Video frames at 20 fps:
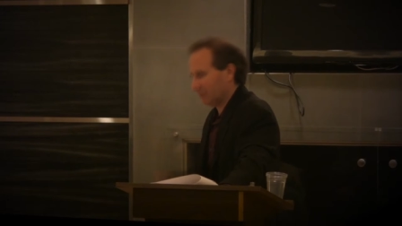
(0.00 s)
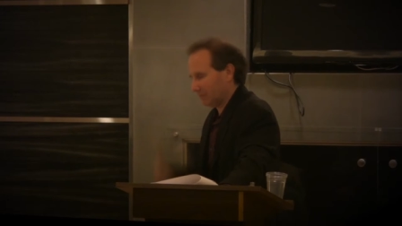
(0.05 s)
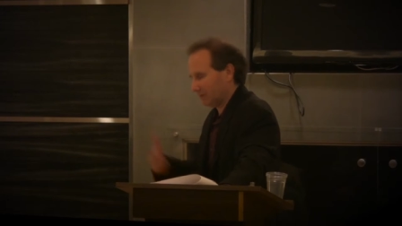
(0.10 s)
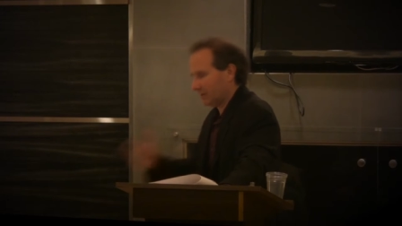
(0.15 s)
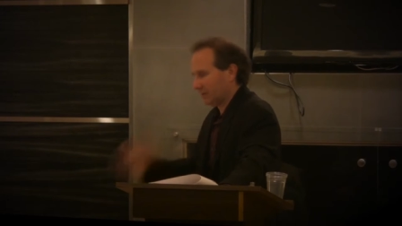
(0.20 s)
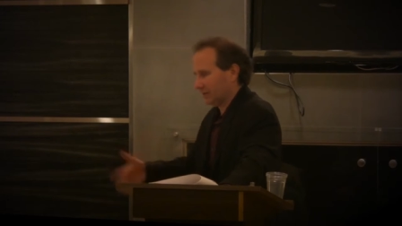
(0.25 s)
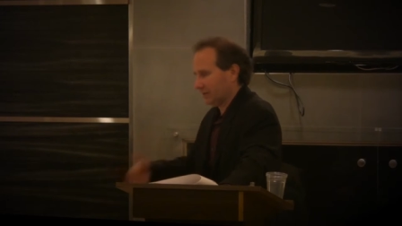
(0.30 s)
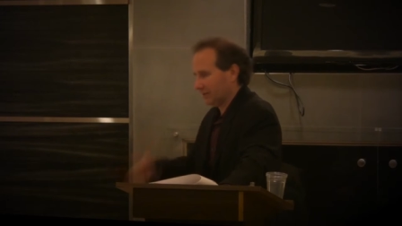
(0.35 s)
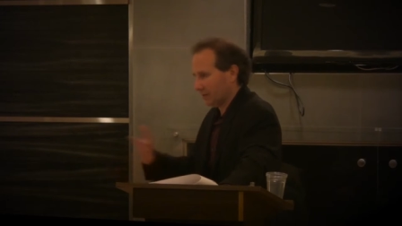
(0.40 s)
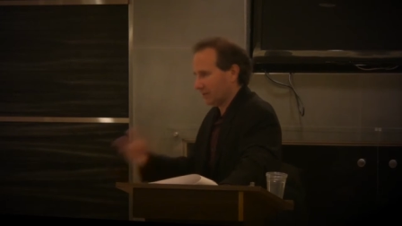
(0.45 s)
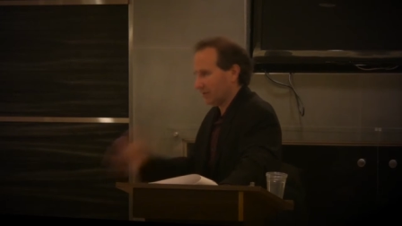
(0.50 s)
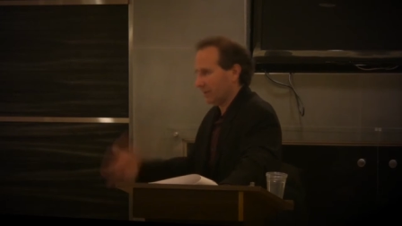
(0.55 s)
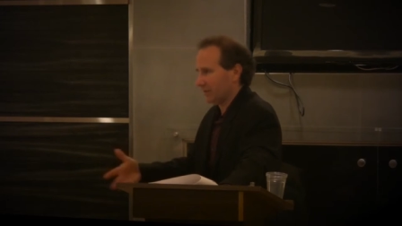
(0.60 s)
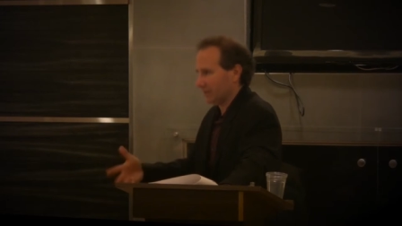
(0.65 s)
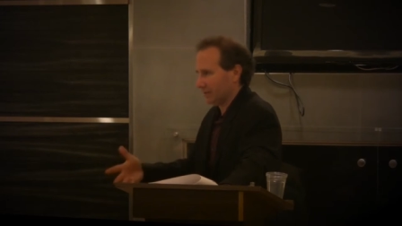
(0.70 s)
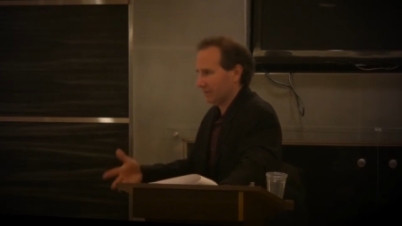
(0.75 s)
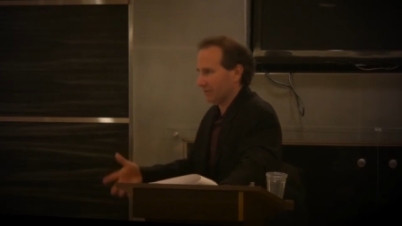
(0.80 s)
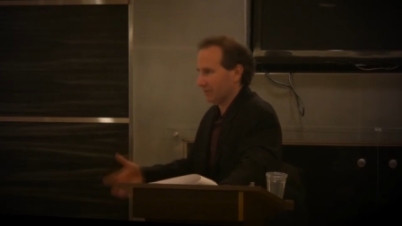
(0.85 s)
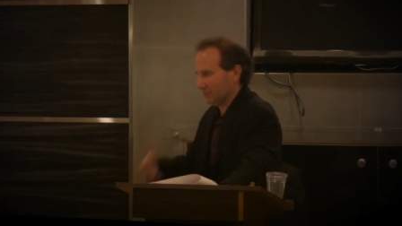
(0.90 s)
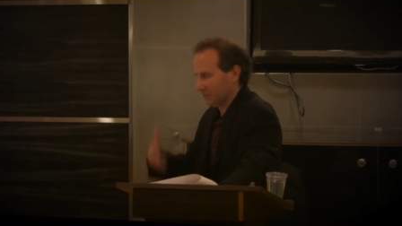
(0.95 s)
I, I, did, I,
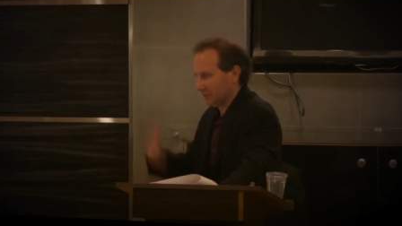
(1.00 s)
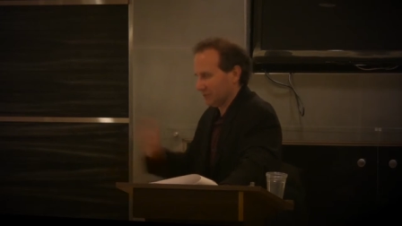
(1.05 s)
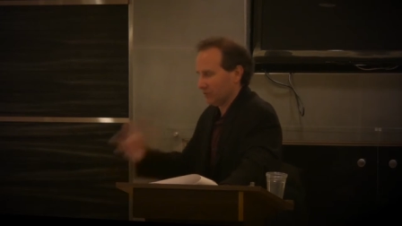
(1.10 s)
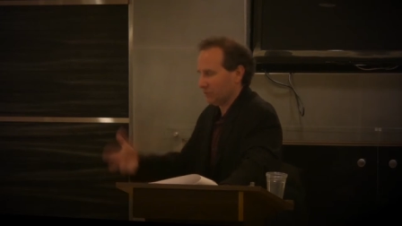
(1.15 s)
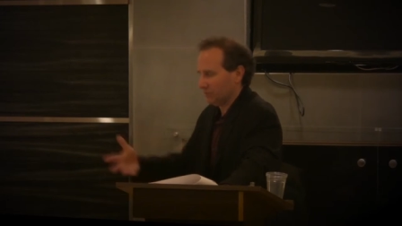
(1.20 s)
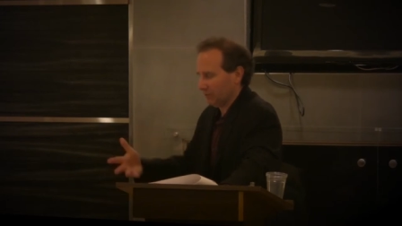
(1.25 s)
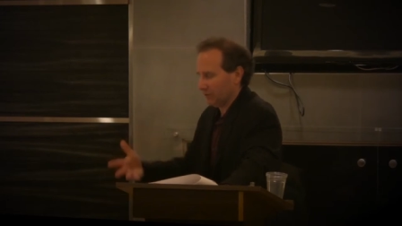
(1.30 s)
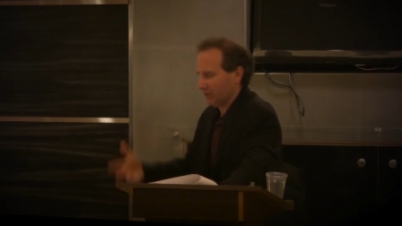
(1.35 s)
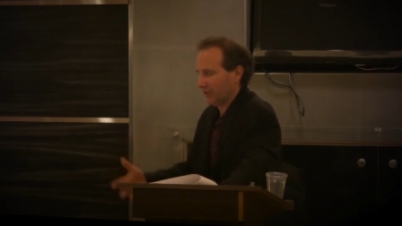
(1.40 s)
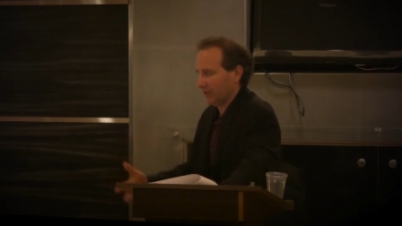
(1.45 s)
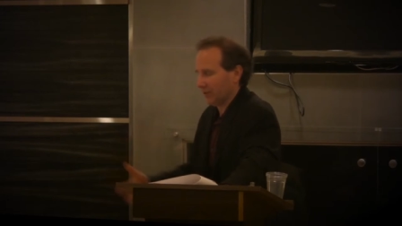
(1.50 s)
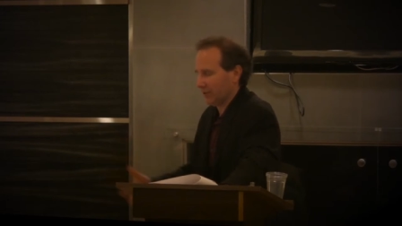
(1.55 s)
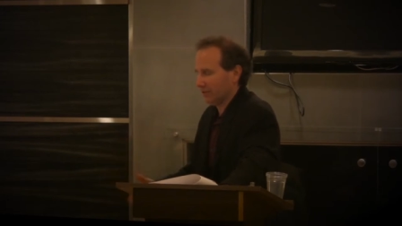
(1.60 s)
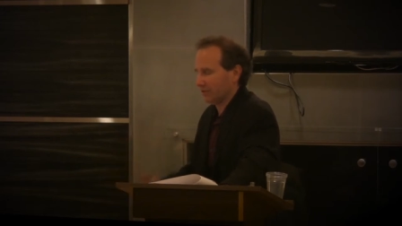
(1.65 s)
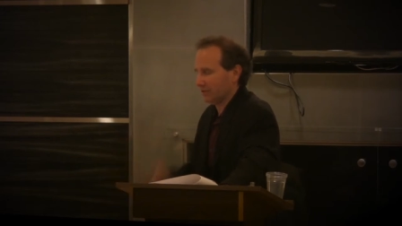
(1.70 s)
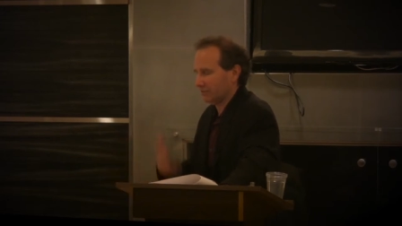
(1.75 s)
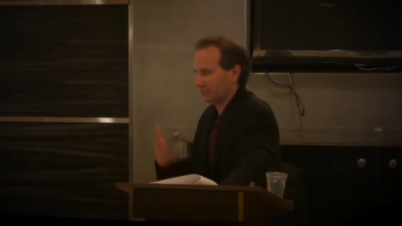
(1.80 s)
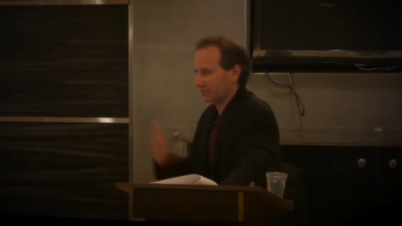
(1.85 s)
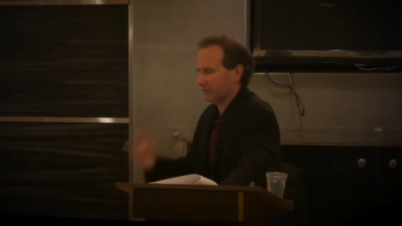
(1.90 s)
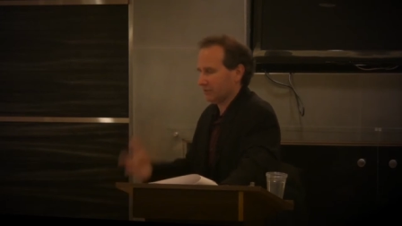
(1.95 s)
did, I was doing the
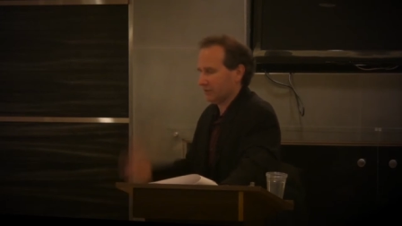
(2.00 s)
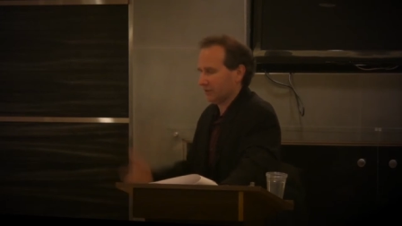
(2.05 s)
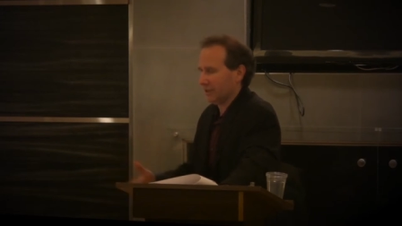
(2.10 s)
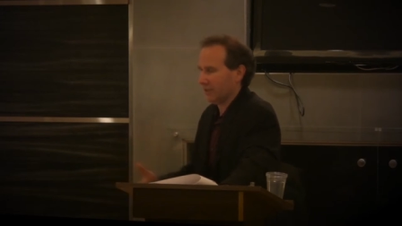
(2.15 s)
legal for a